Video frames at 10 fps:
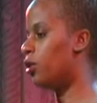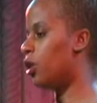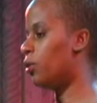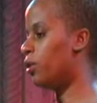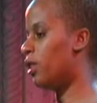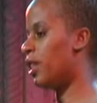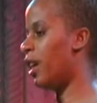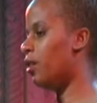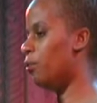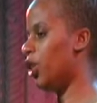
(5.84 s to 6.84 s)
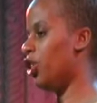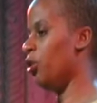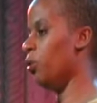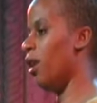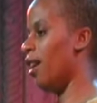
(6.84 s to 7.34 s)
Don't tell me
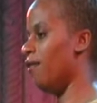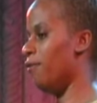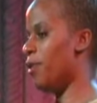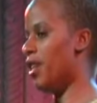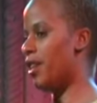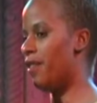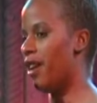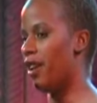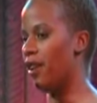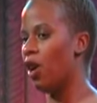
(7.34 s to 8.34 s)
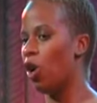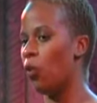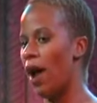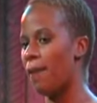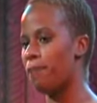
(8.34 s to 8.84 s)
you love me and then
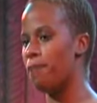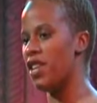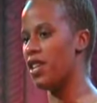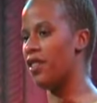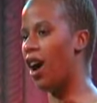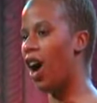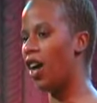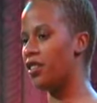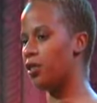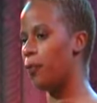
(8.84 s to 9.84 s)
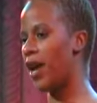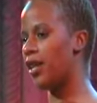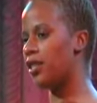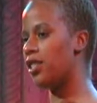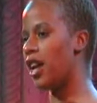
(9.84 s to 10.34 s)
wrap me in the hardened,
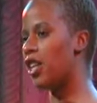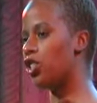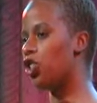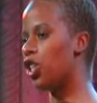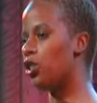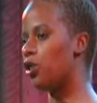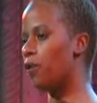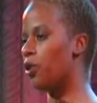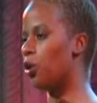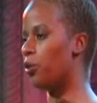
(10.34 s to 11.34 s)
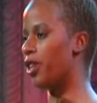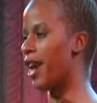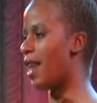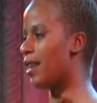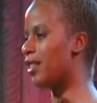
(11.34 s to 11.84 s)
pain-stained sheets of your
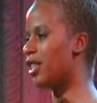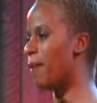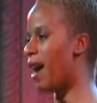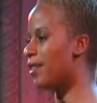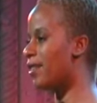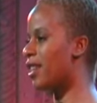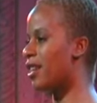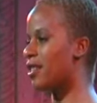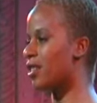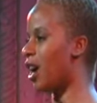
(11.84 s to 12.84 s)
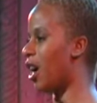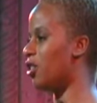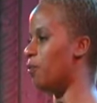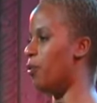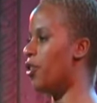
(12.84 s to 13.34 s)
reality. My skin
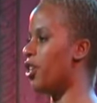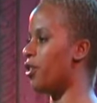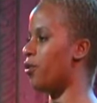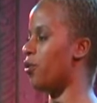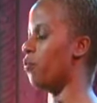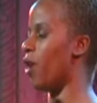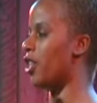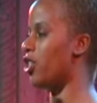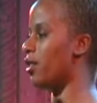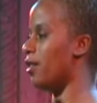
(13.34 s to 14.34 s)
can't breathe through righteous